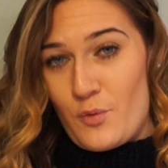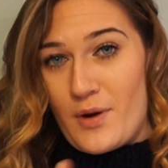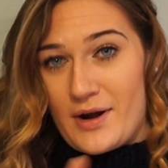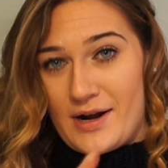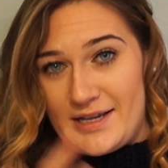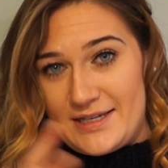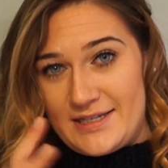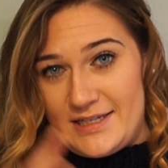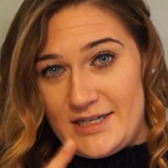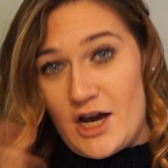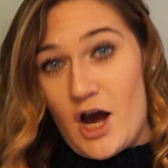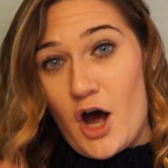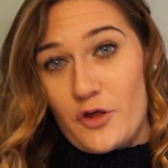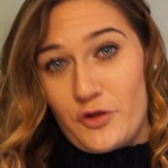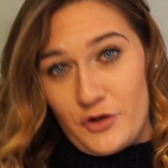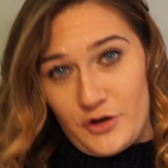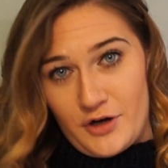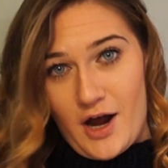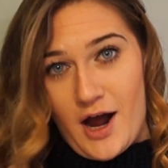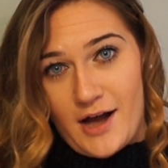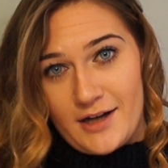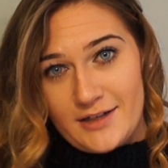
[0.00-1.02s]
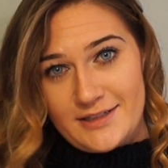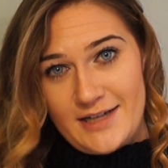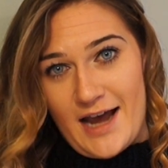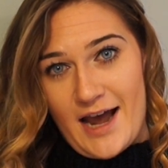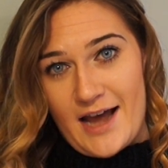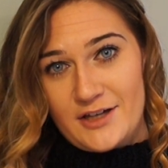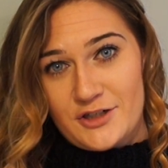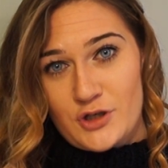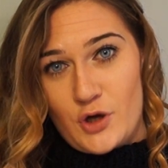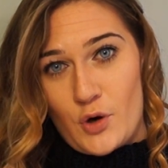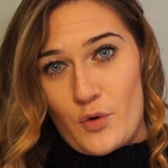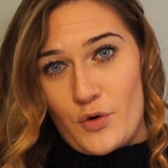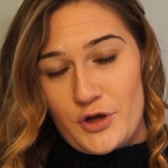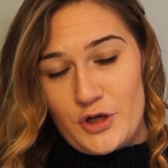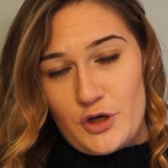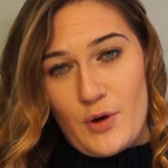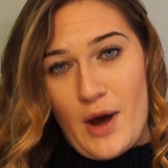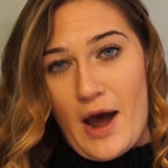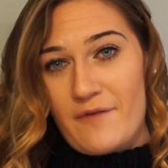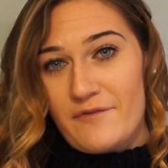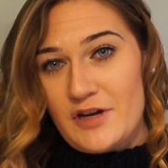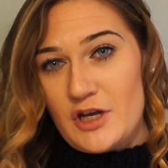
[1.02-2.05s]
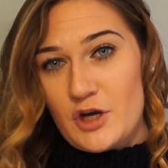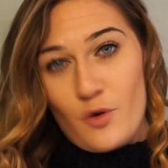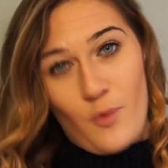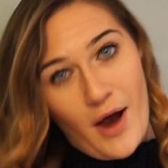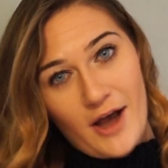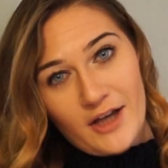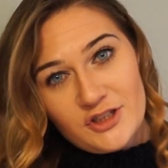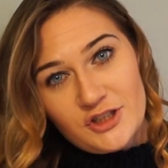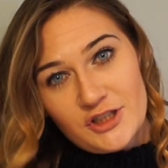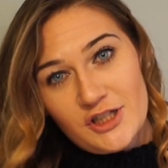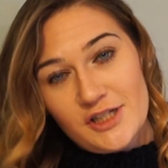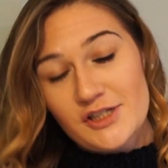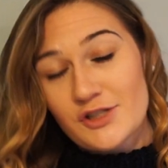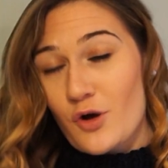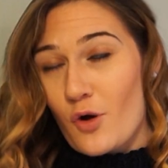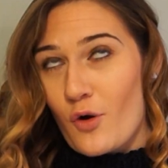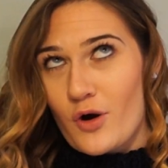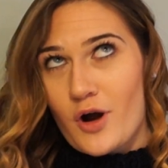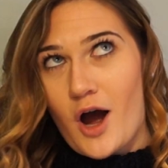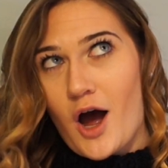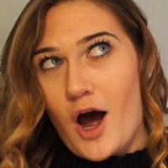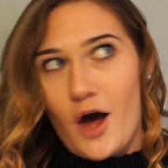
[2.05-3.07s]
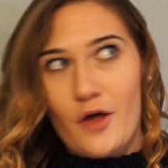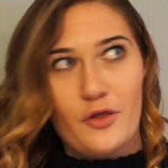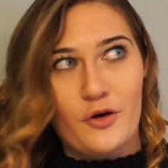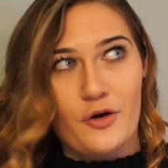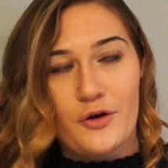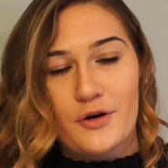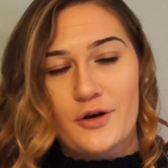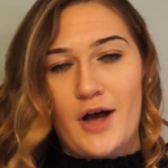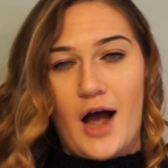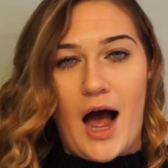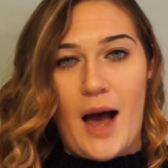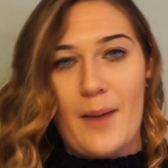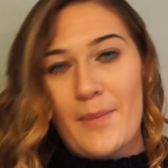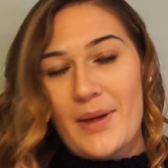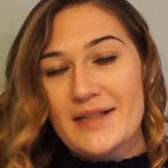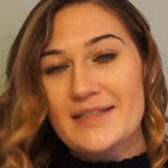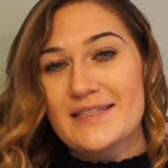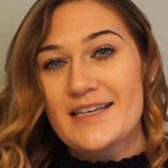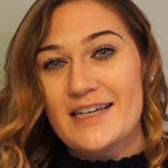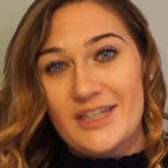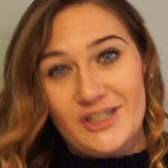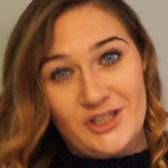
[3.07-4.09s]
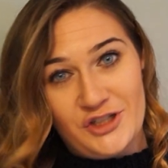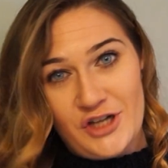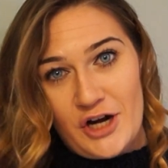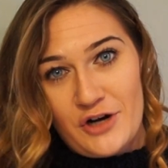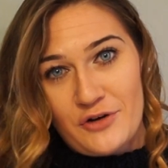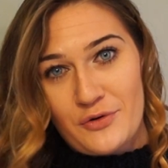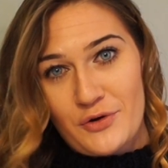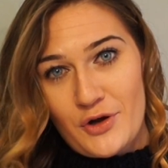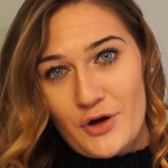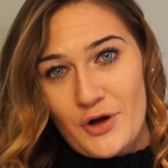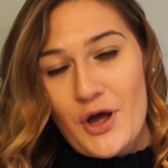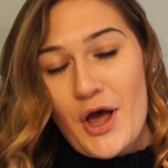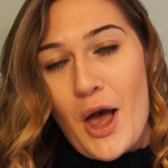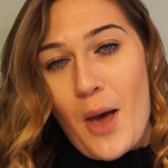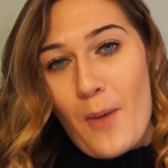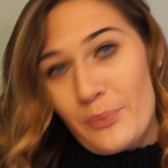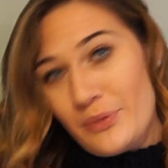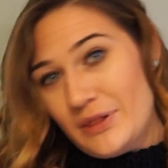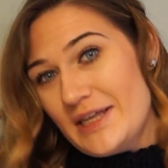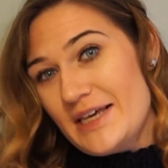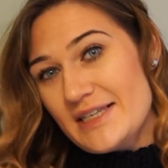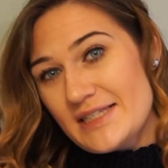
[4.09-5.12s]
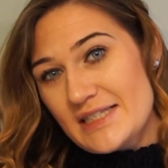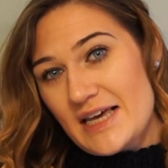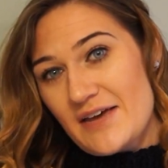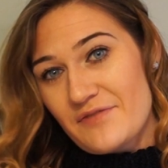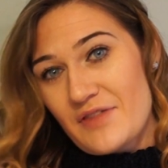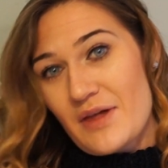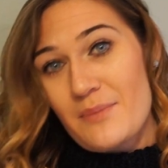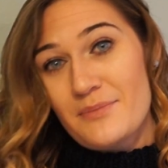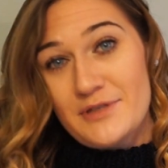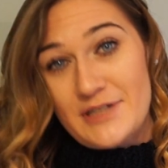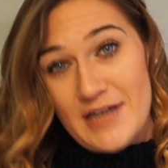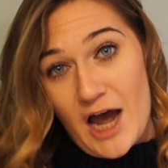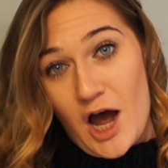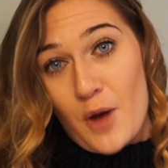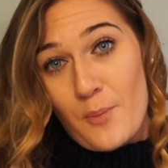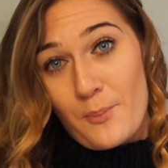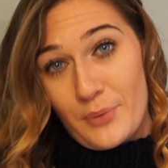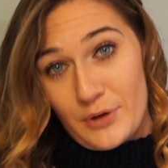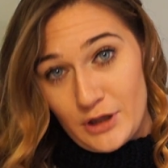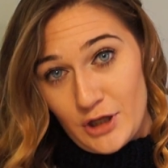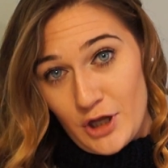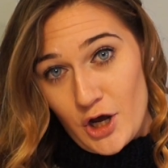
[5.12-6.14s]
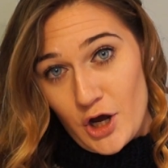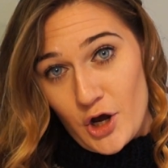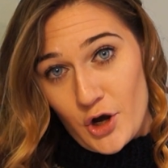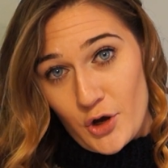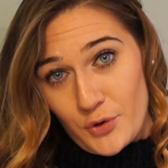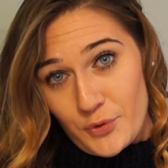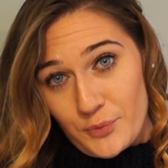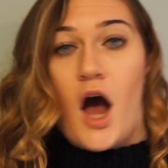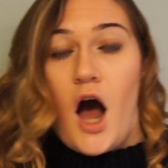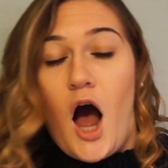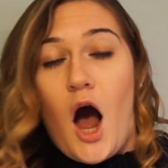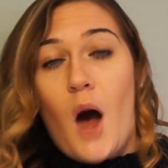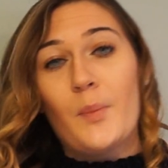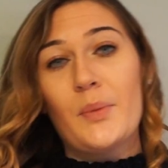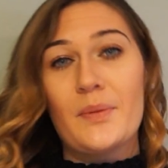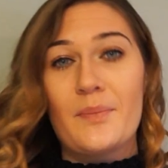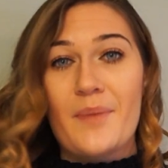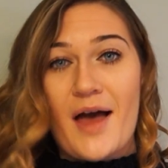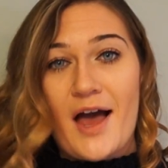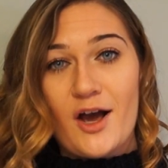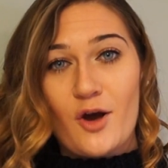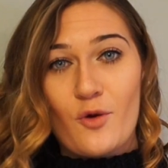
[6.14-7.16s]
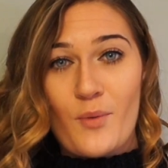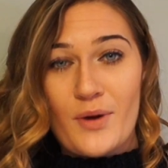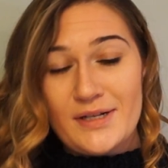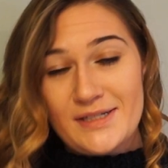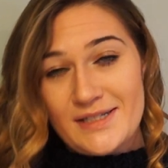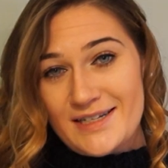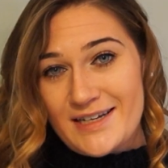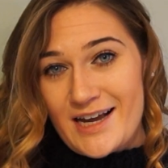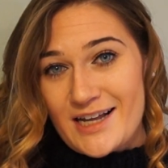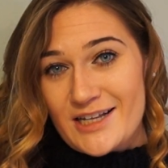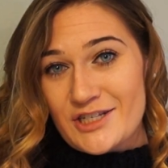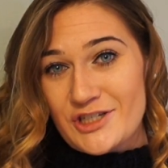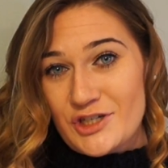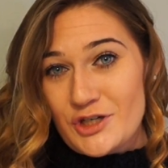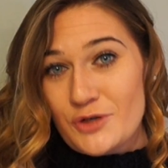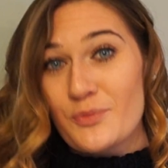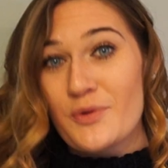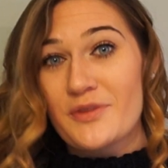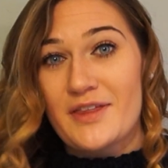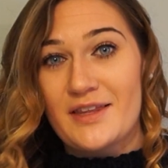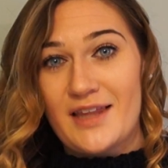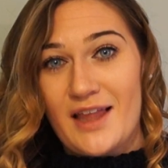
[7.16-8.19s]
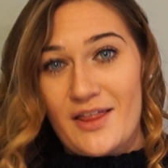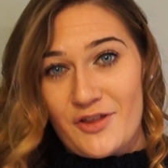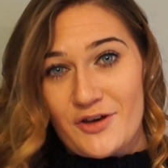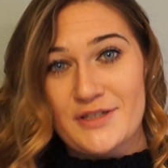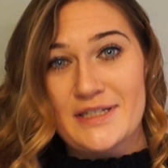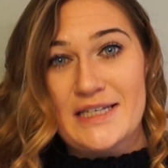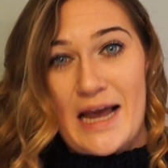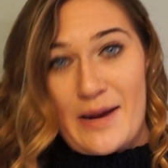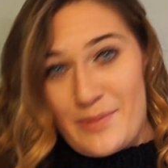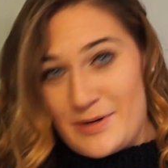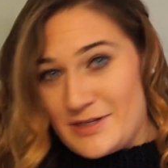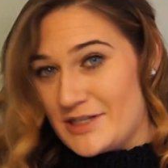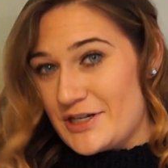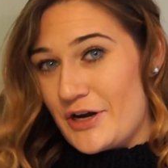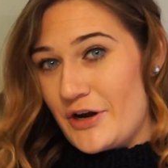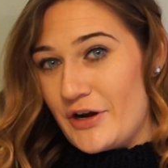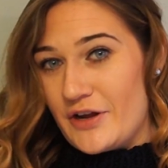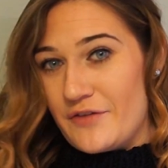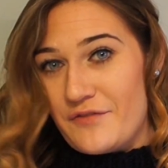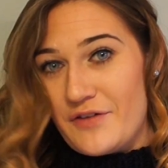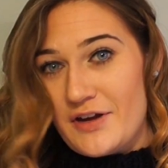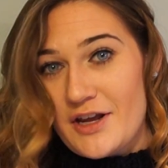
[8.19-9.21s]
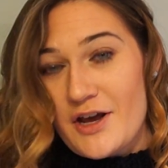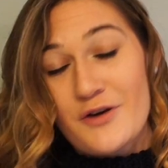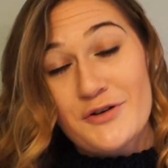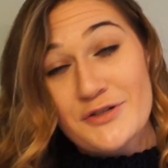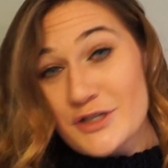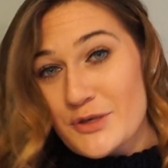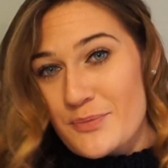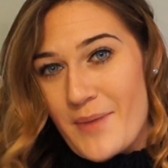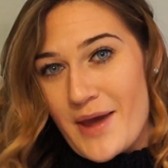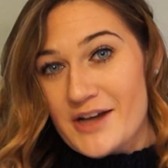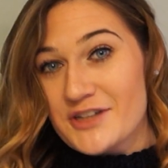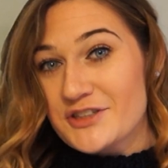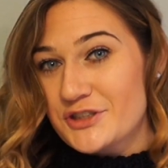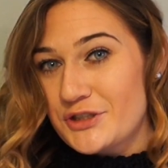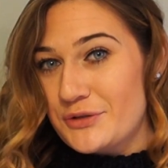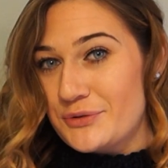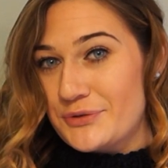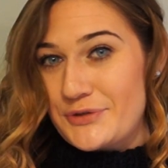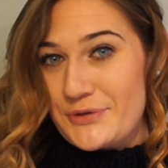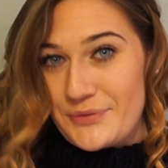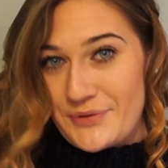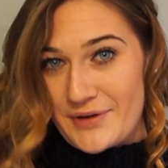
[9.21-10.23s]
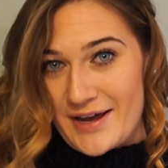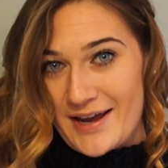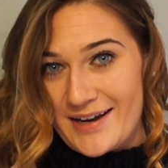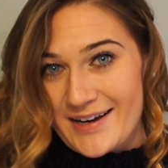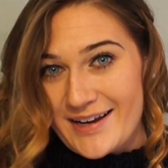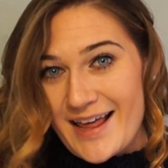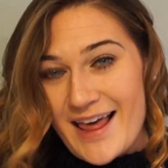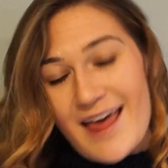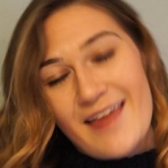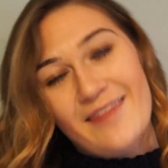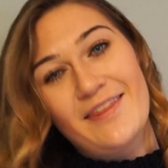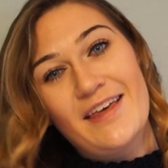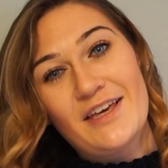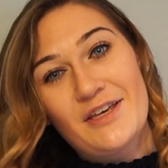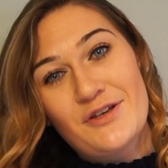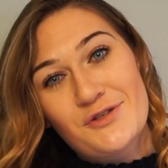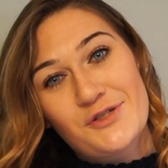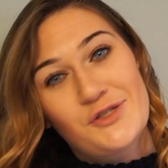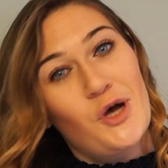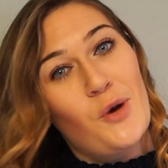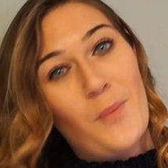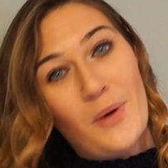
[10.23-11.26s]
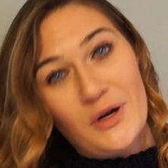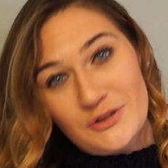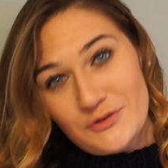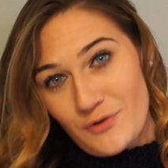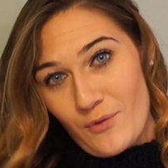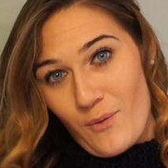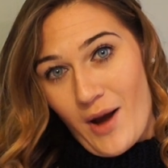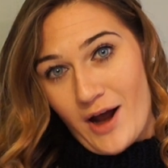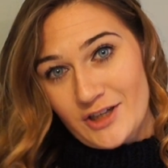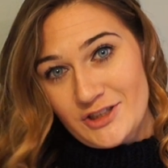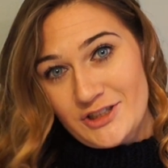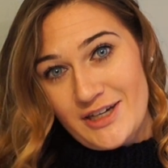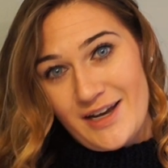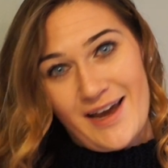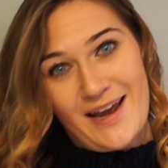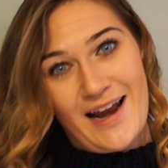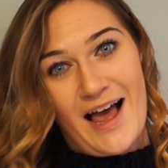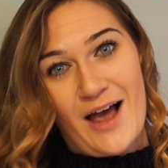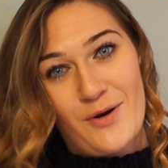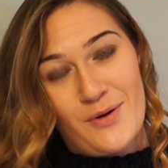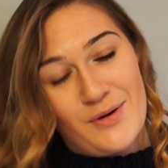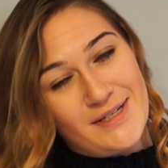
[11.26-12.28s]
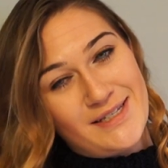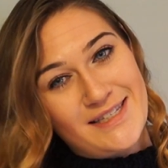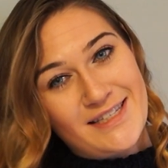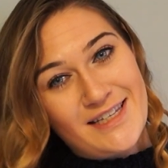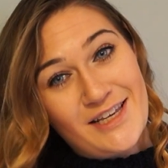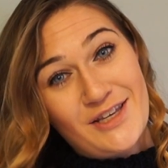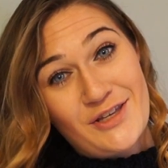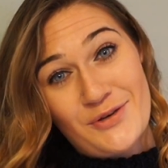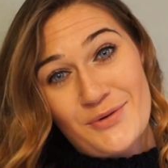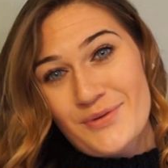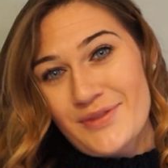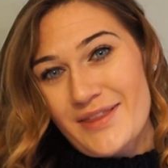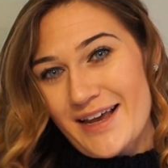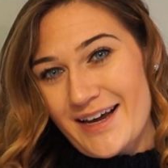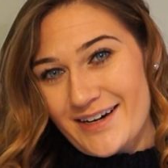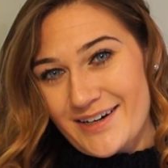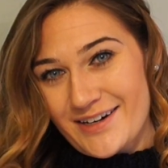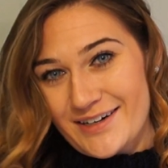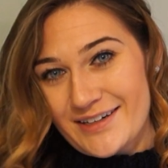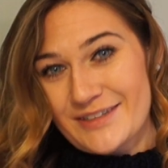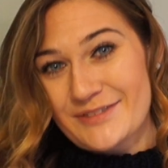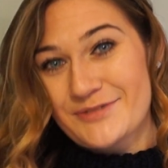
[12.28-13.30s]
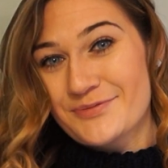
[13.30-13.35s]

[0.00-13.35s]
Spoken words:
want to see other content or you have any questions or other comments in general, please leave them down below. I'll be back once again soon with another cybersecurity video, so make sure you tune in. Thank you so much for watching and I will see you later.